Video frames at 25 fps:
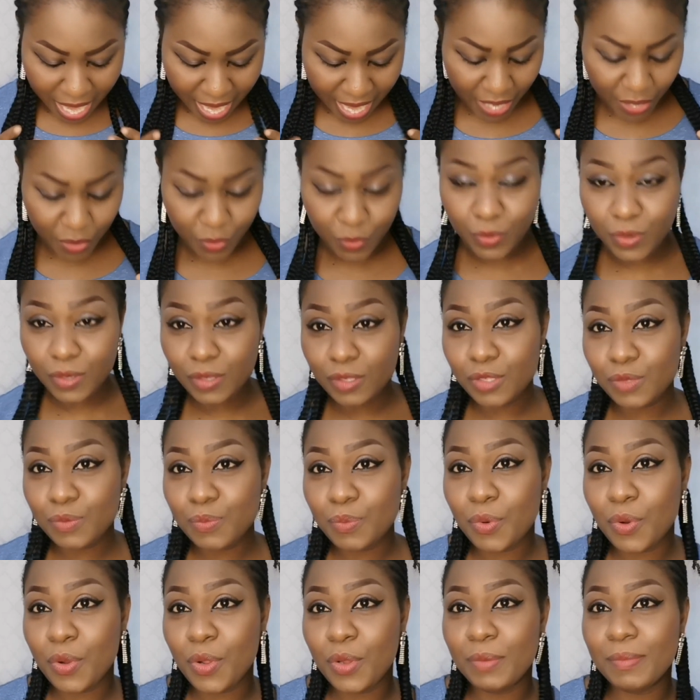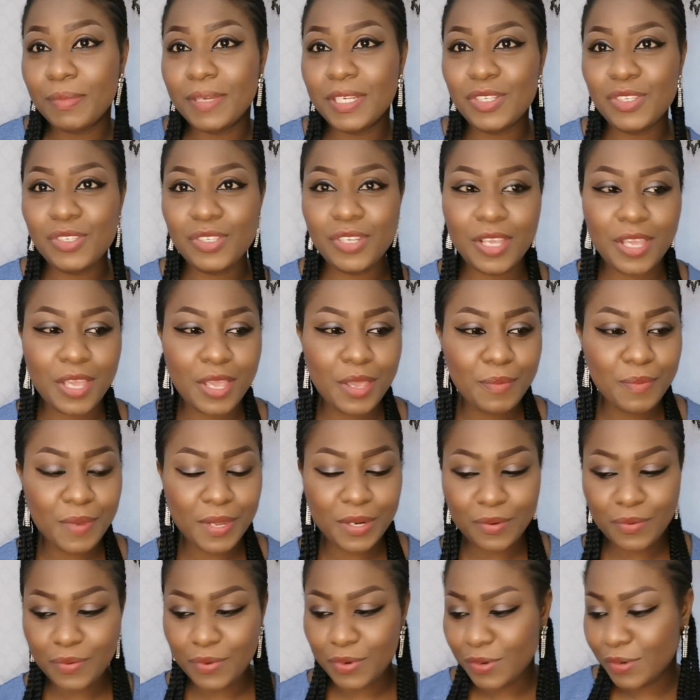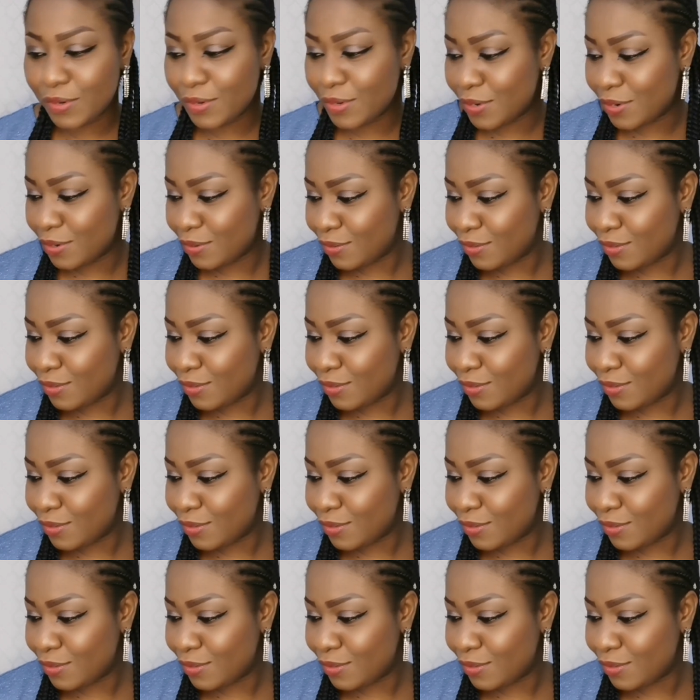I don't want to spoil my shape, I don't want to